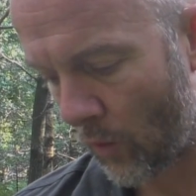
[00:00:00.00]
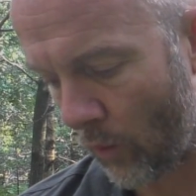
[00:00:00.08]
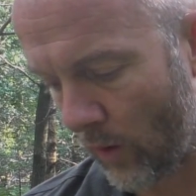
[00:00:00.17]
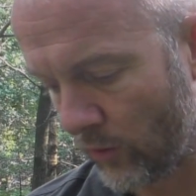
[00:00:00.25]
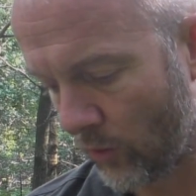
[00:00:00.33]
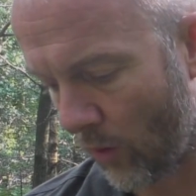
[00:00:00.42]

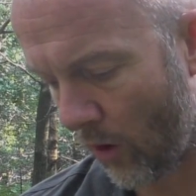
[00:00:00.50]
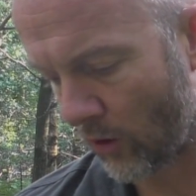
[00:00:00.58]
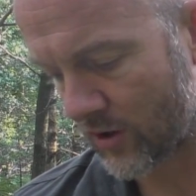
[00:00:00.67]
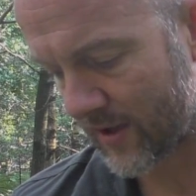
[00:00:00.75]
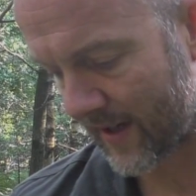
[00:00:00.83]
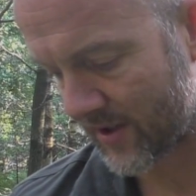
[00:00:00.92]

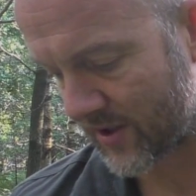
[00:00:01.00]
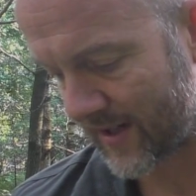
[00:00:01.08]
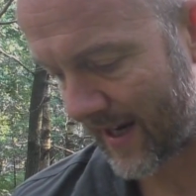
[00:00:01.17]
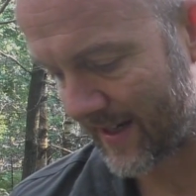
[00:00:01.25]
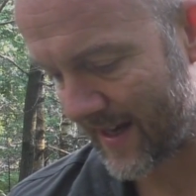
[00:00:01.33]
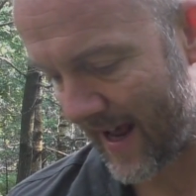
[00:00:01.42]
woundwort slash
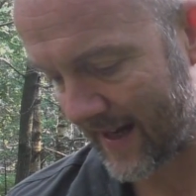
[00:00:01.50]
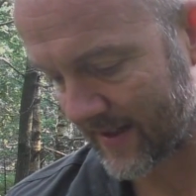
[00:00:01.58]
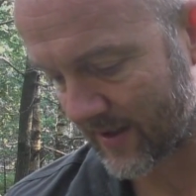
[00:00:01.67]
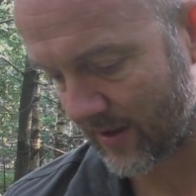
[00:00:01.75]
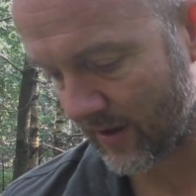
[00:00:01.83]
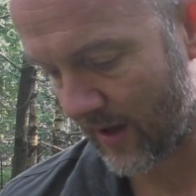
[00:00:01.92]
dead
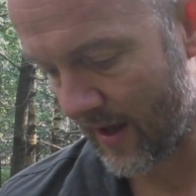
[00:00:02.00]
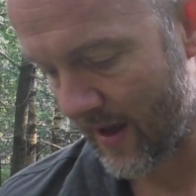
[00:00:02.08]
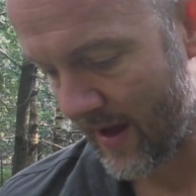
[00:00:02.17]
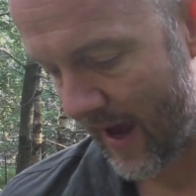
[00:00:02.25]
nettle.